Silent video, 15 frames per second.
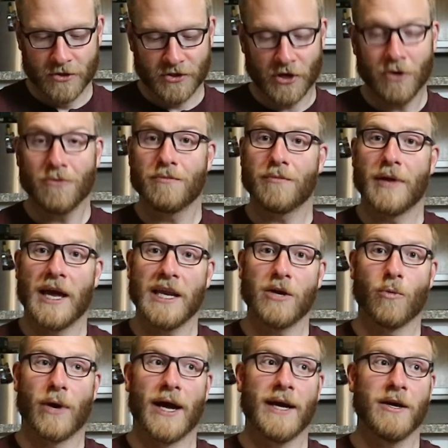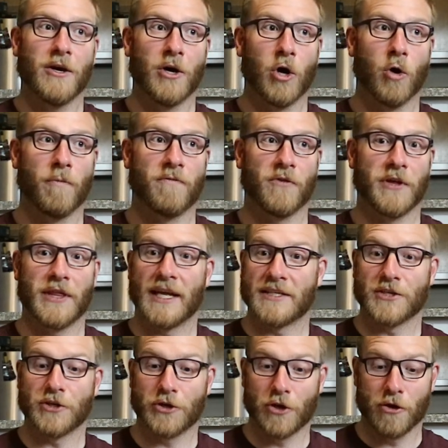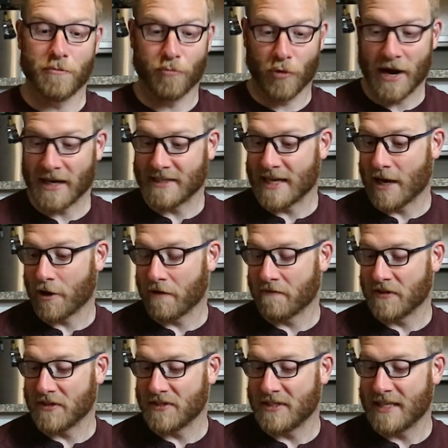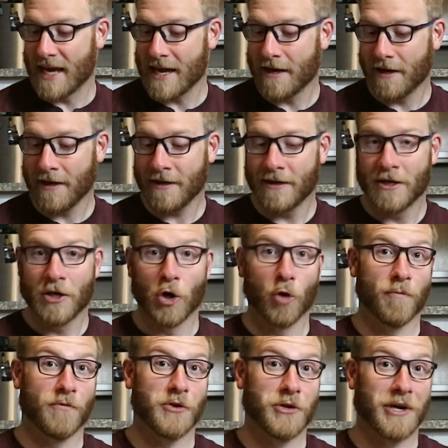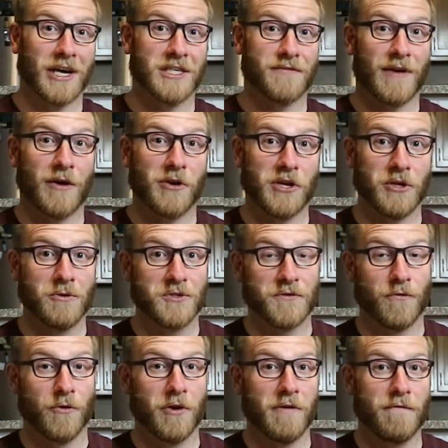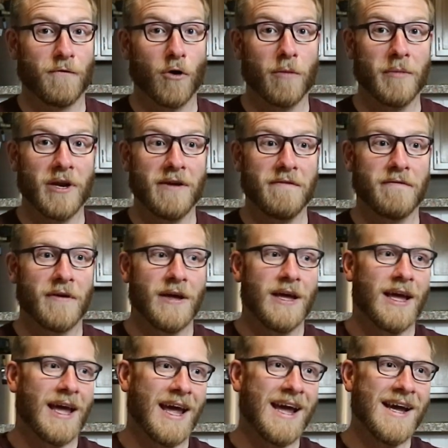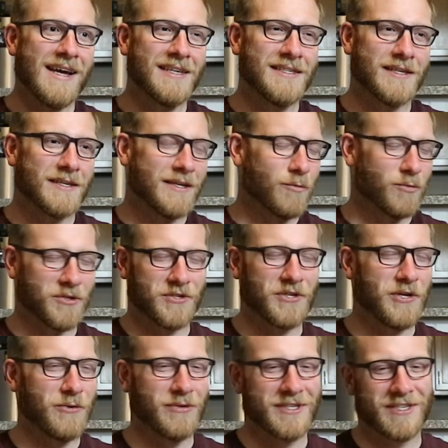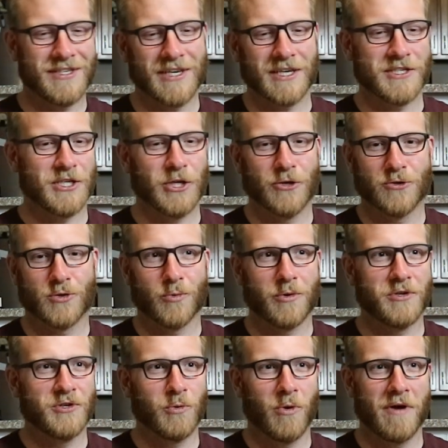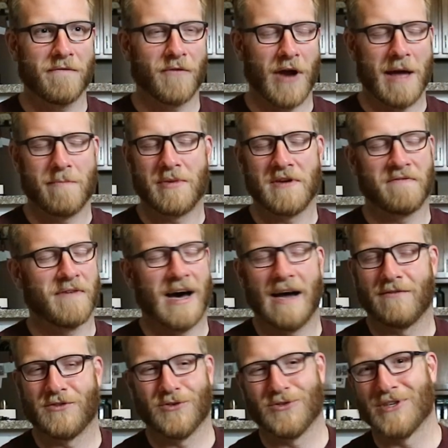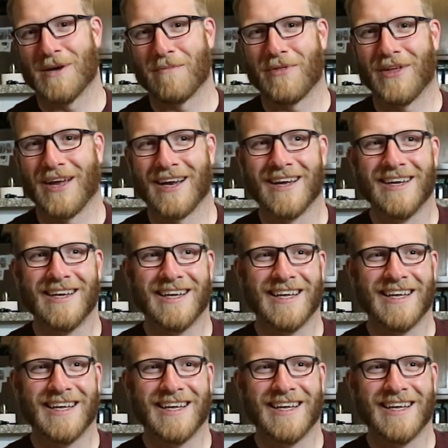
So anyway, hopefully that's a good breakdown of this data. Hopefully you guys found it useful and informative, and we'll see you in 6 years when we do one for MP5s or something.